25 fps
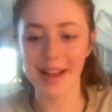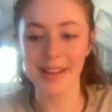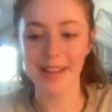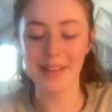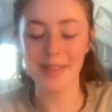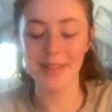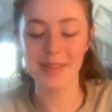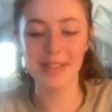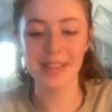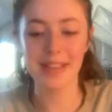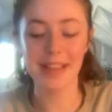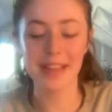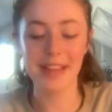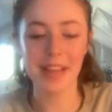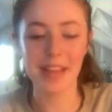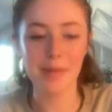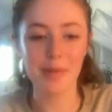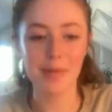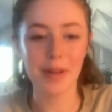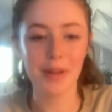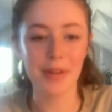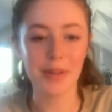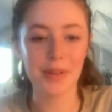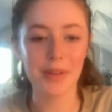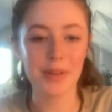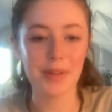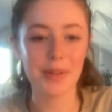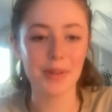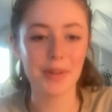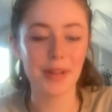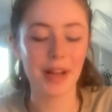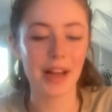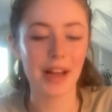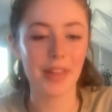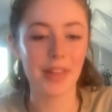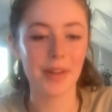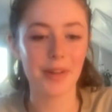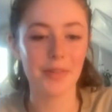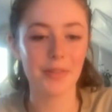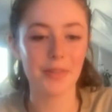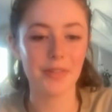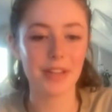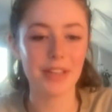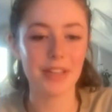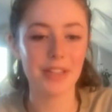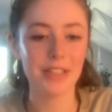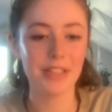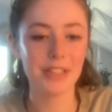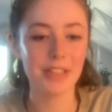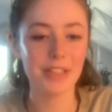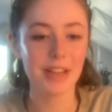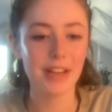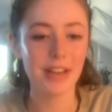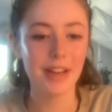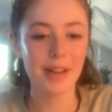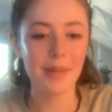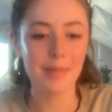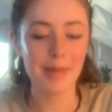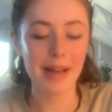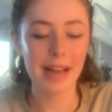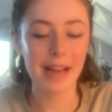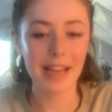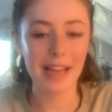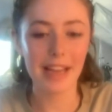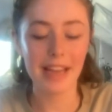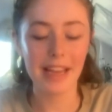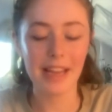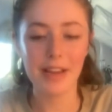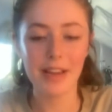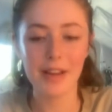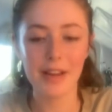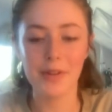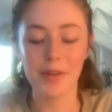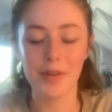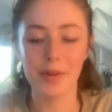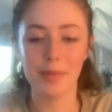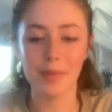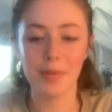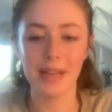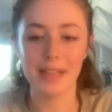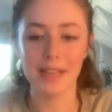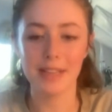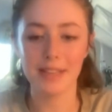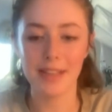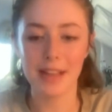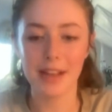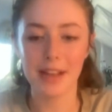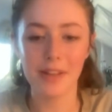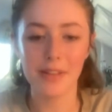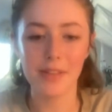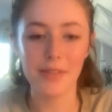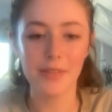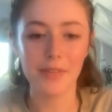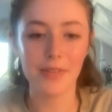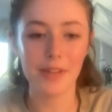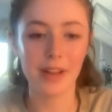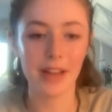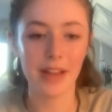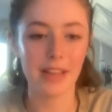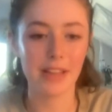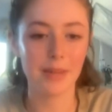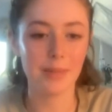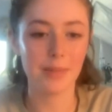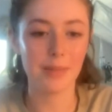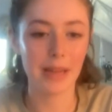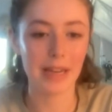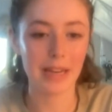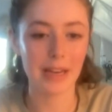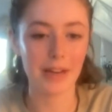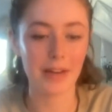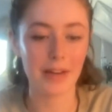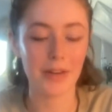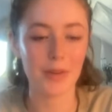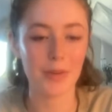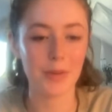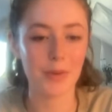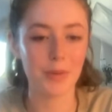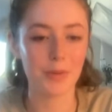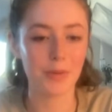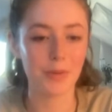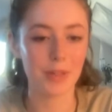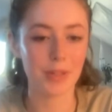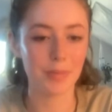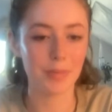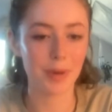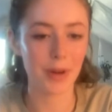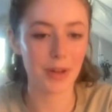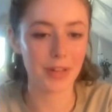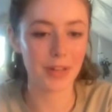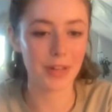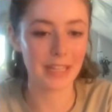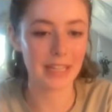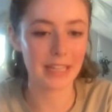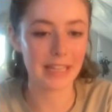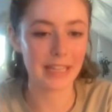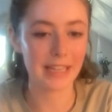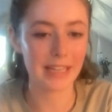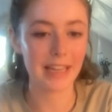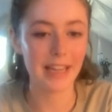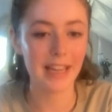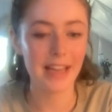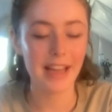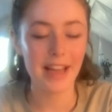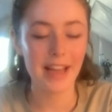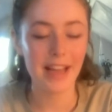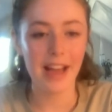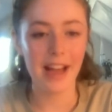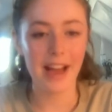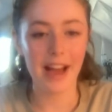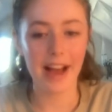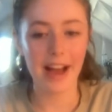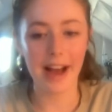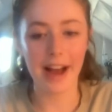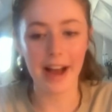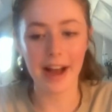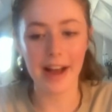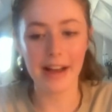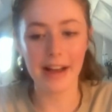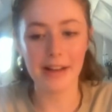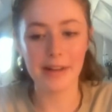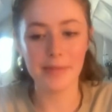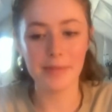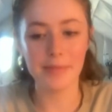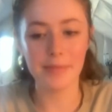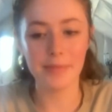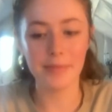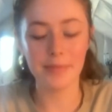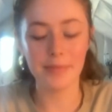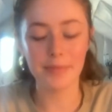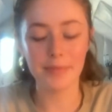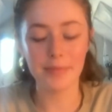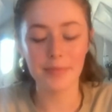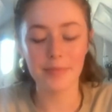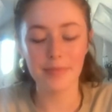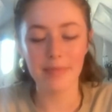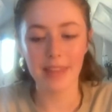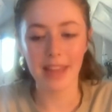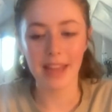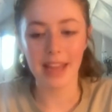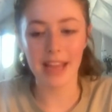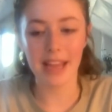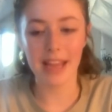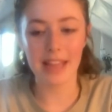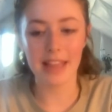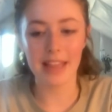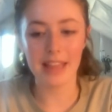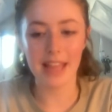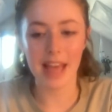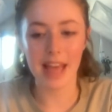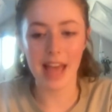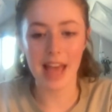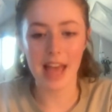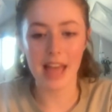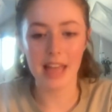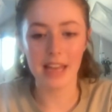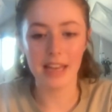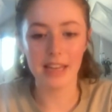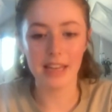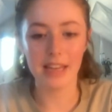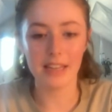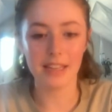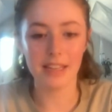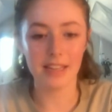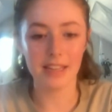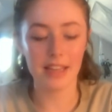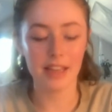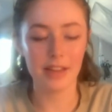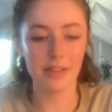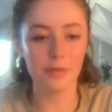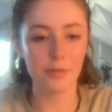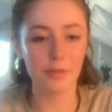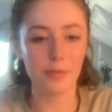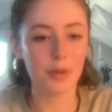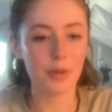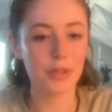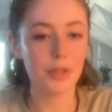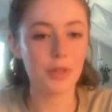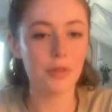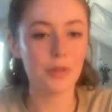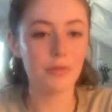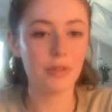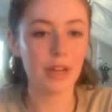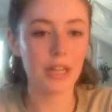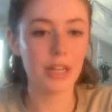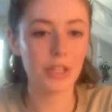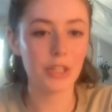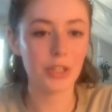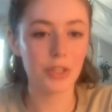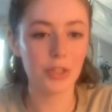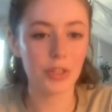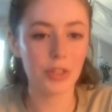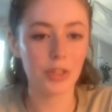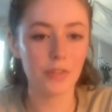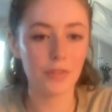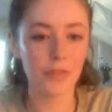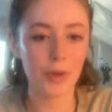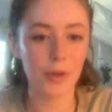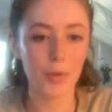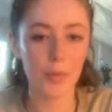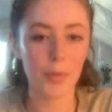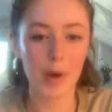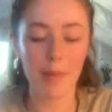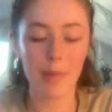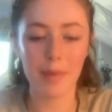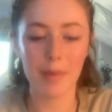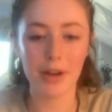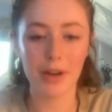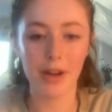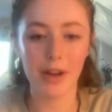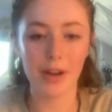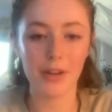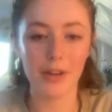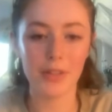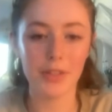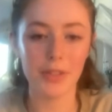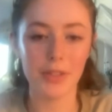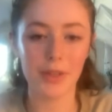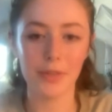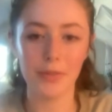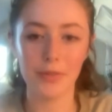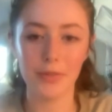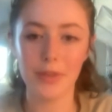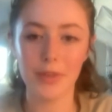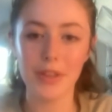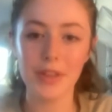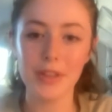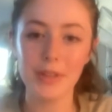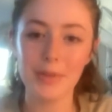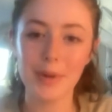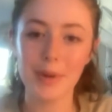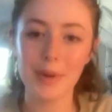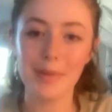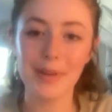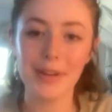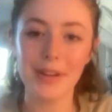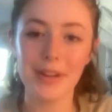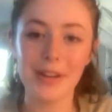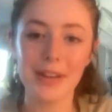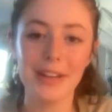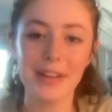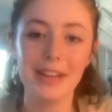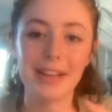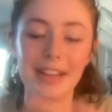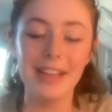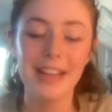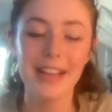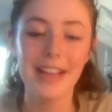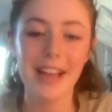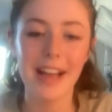using the email, you'll either reach Maggie or myself, depending on who's responding. And then once you register for a webinar, so for this webinar,